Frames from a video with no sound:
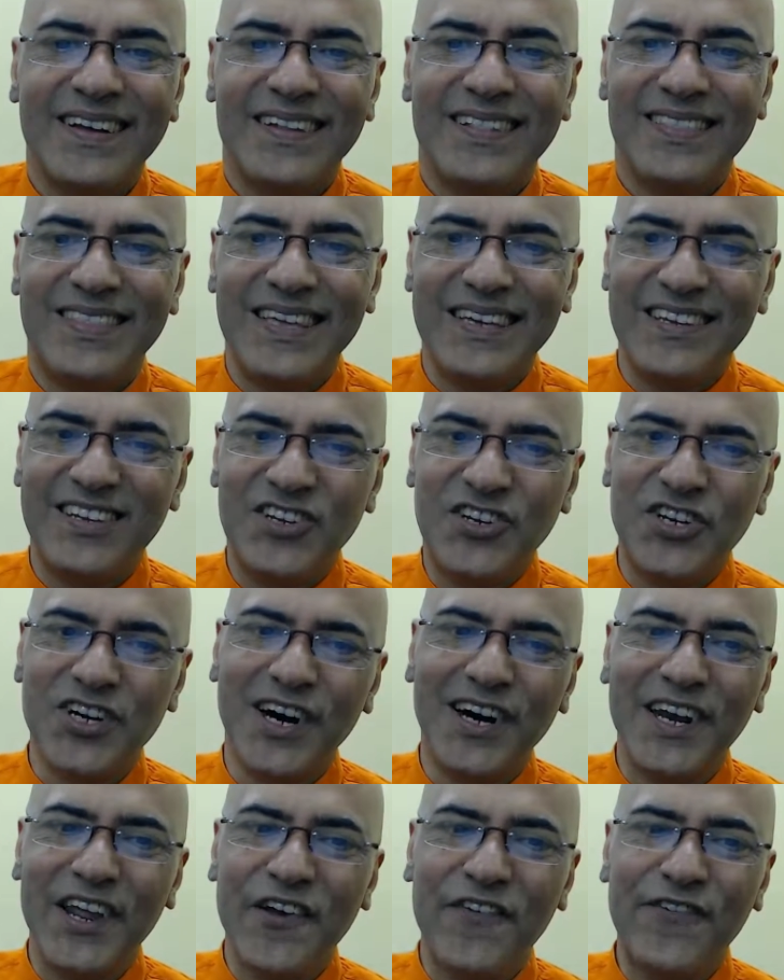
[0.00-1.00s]
This
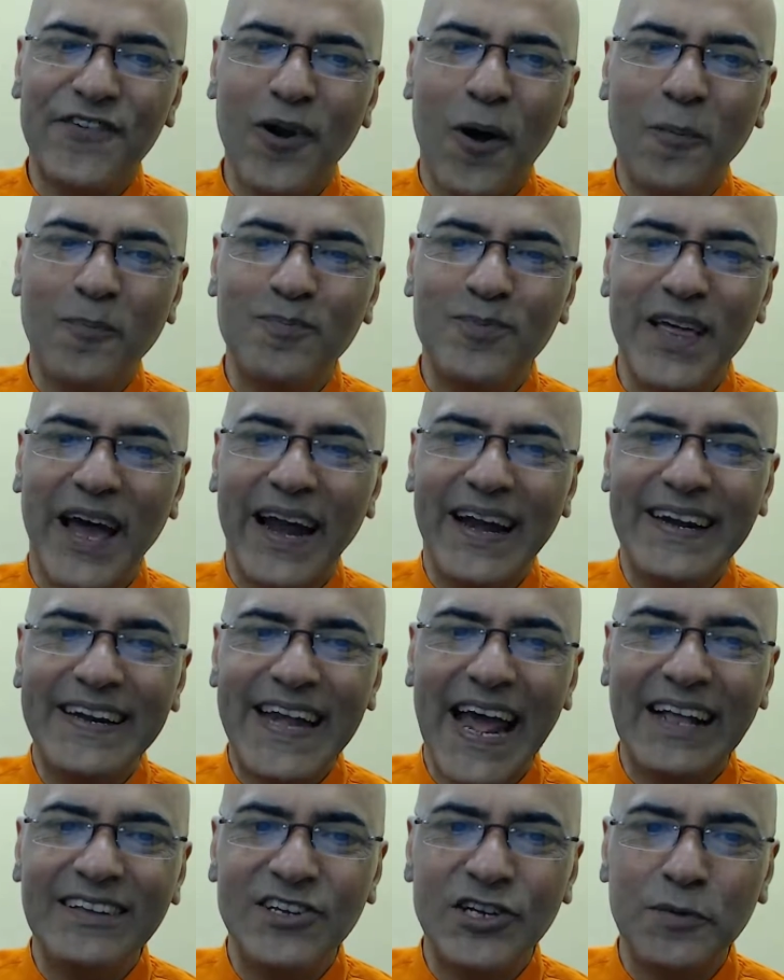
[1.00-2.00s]
journey from the
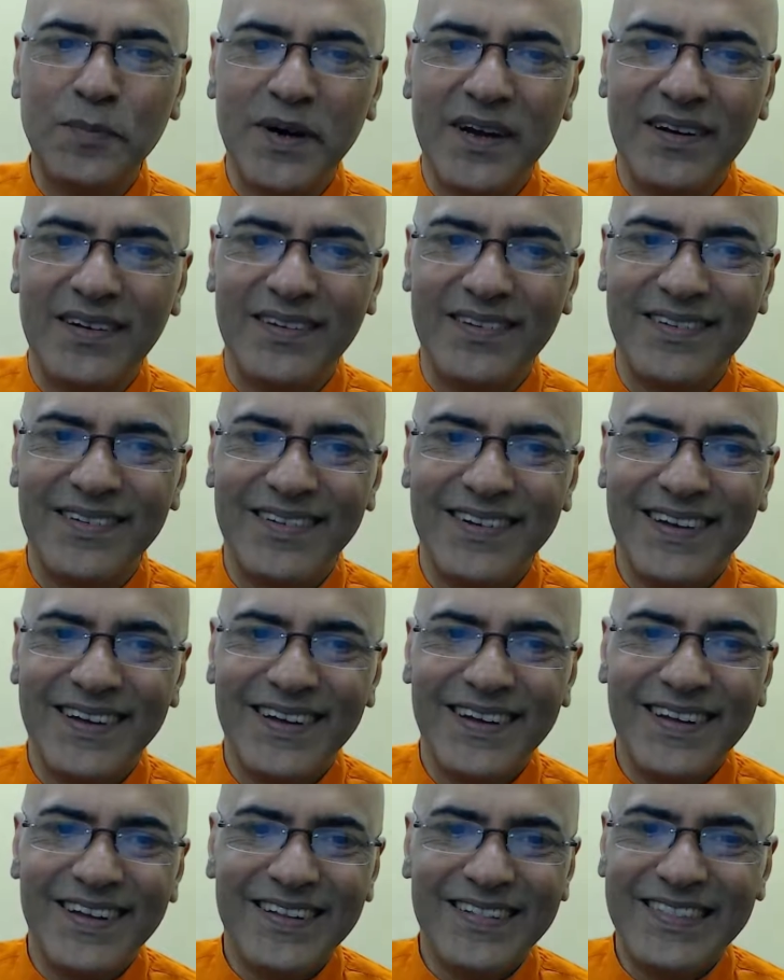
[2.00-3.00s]
intangible,
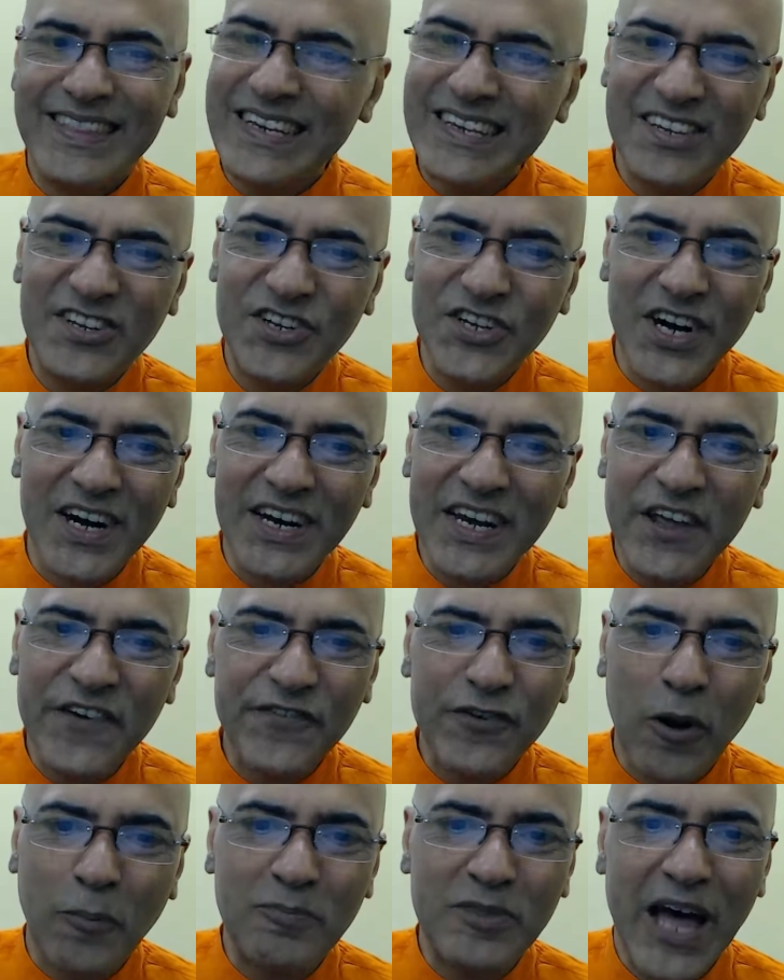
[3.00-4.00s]
this journey
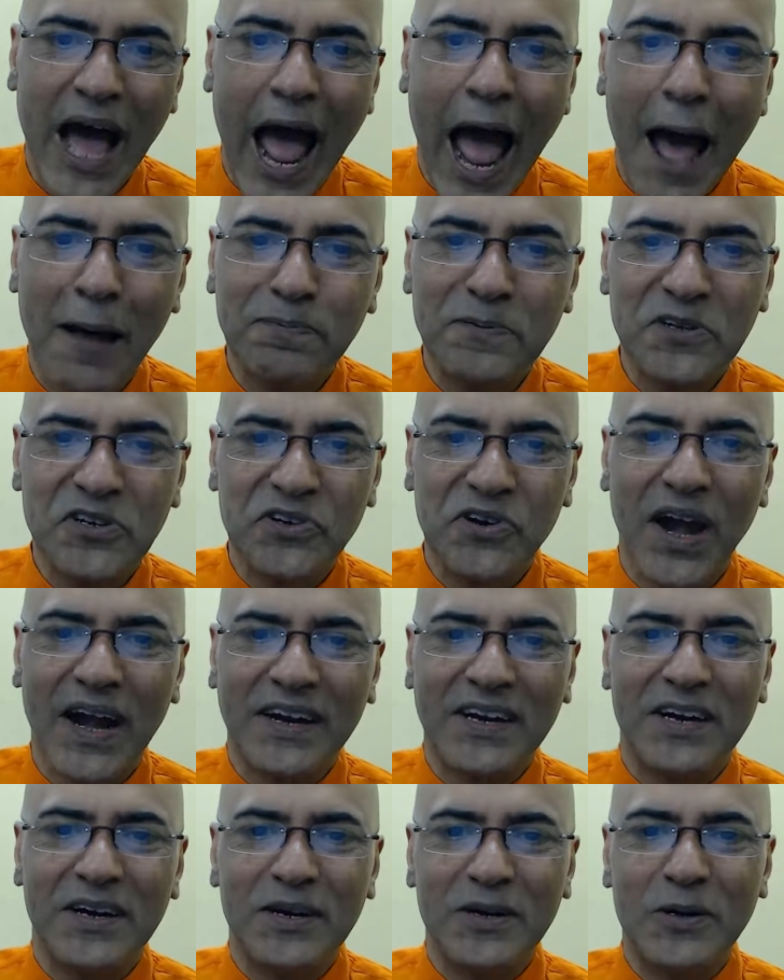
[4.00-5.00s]
from the
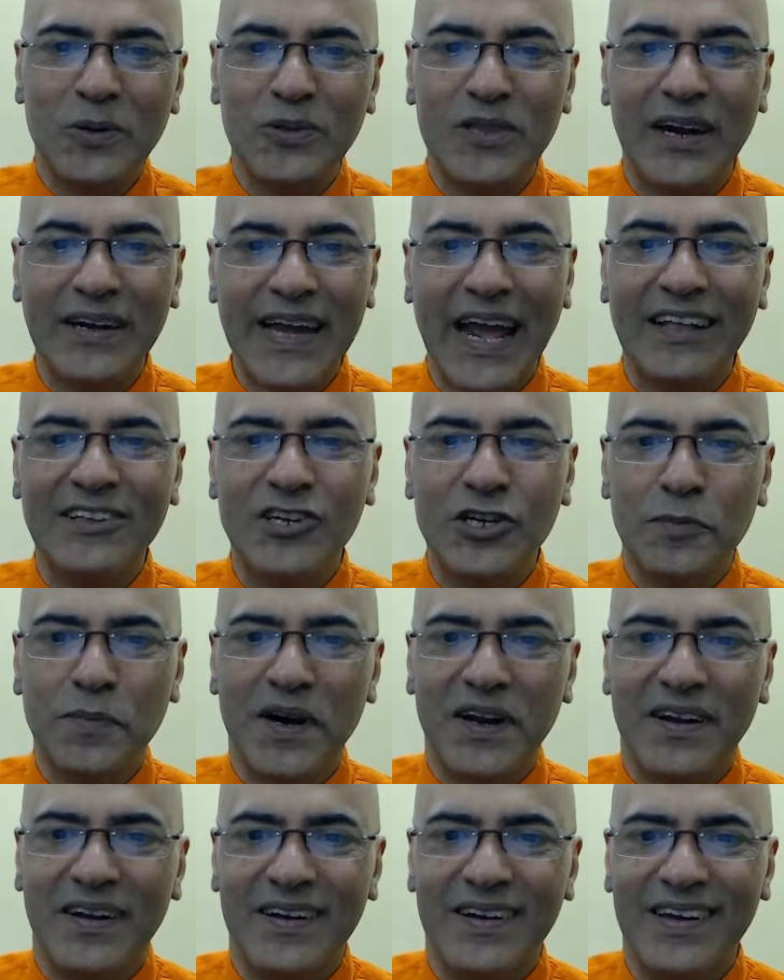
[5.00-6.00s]
abstract to the
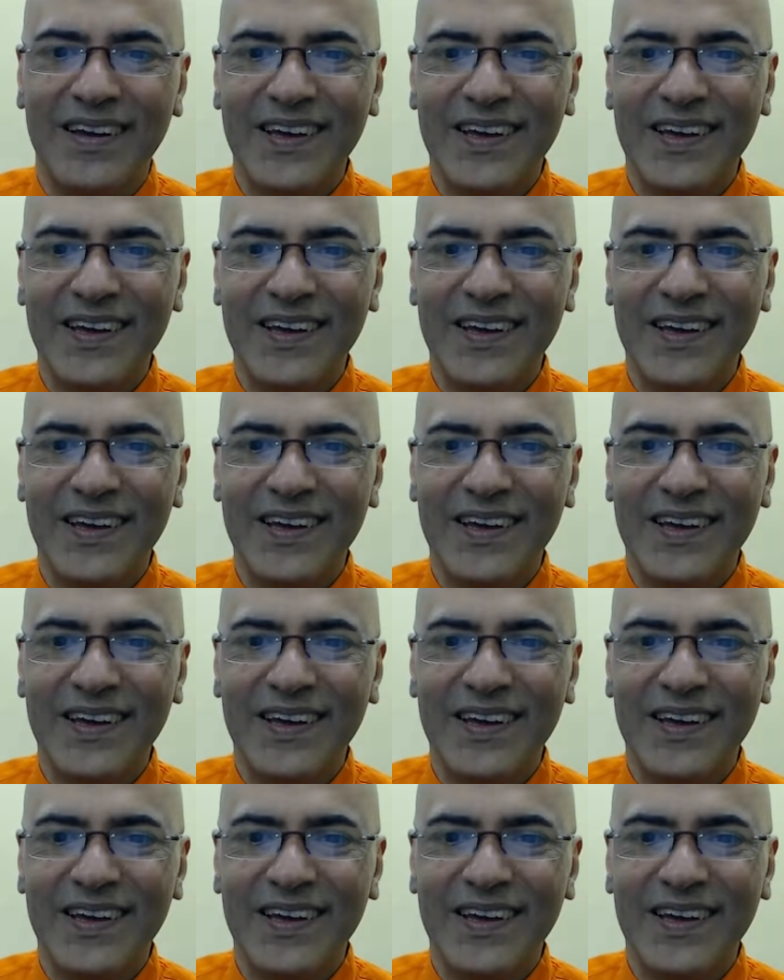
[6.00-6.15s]
tangible,